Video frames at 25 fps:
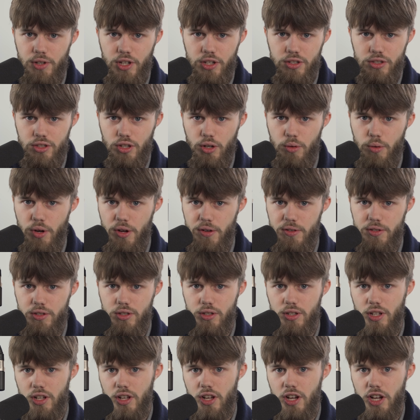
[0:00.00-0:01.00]
because the
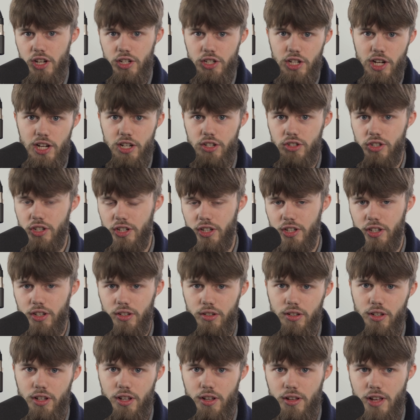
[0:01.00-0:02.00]
quotes are
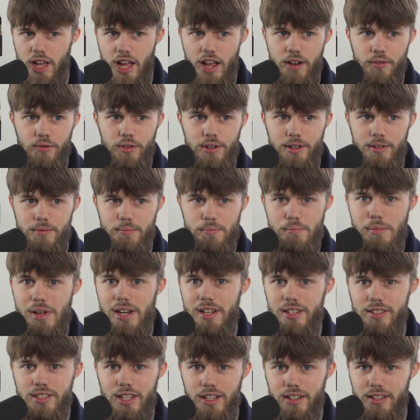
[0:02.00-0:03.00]
changing every
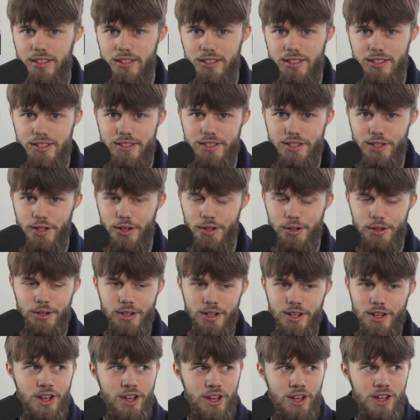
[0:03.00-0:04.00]
millisecond. So
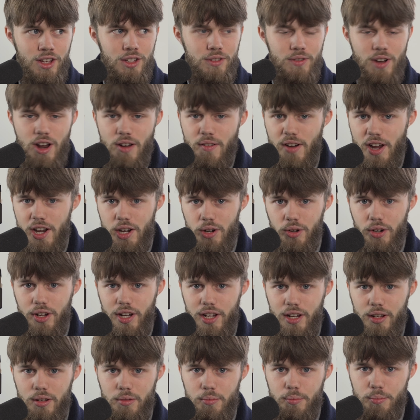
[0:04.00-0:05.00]
it's very, very
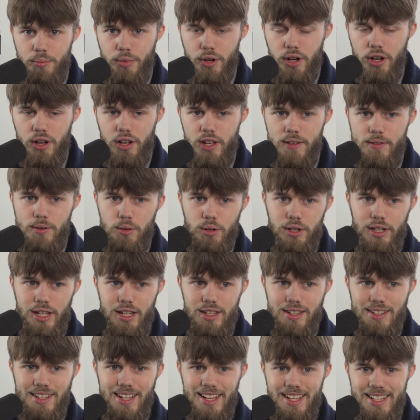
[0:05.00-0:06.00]
annoying, but if you want to
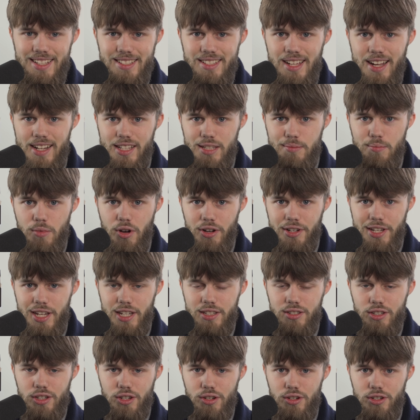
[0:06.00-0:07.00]
get that exact market
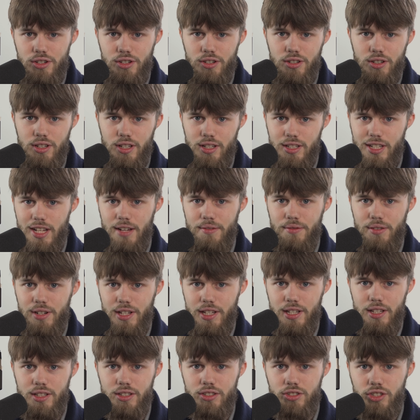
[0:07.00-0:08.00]
execution, then
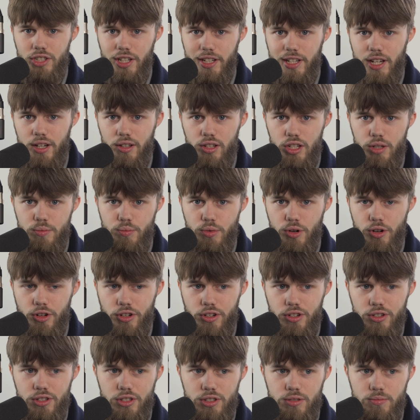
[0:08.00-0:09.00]
definitely check out those
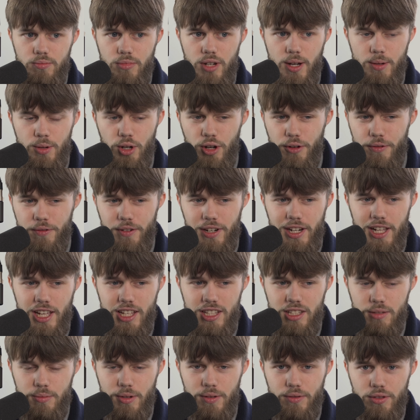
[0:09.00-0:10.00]
brokers. I'm not
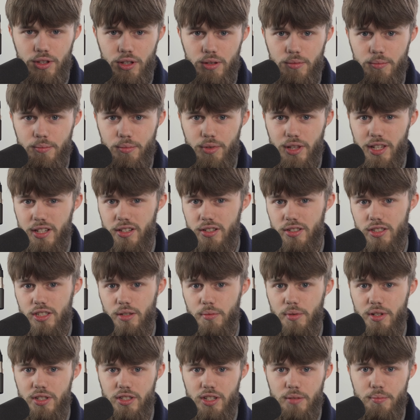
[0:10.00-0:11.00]
affiliated with them, but they're just
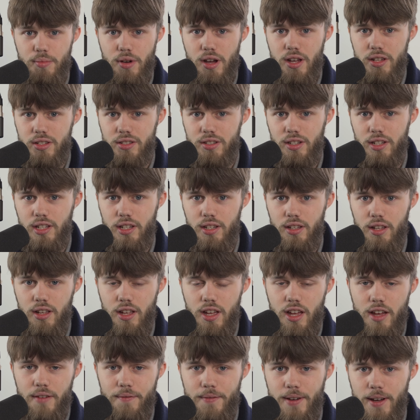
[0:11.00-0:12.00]
the ones I personally
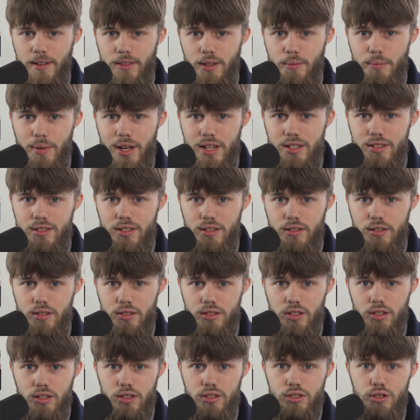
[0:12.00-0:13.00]
have found the best
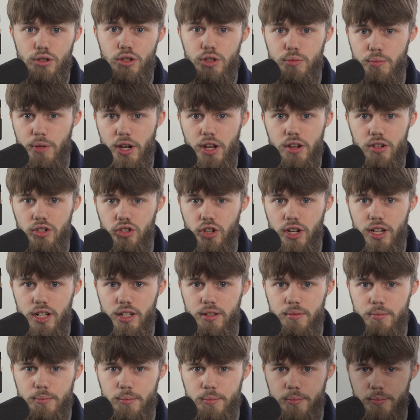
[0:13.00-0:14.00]
that suits my own
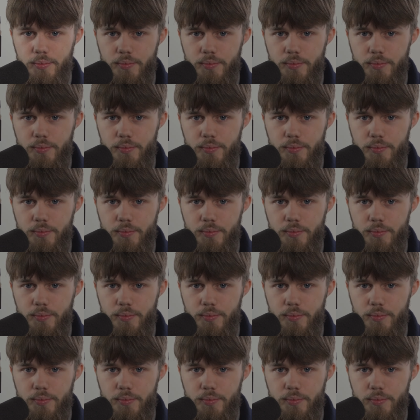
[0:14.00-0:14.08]
trading.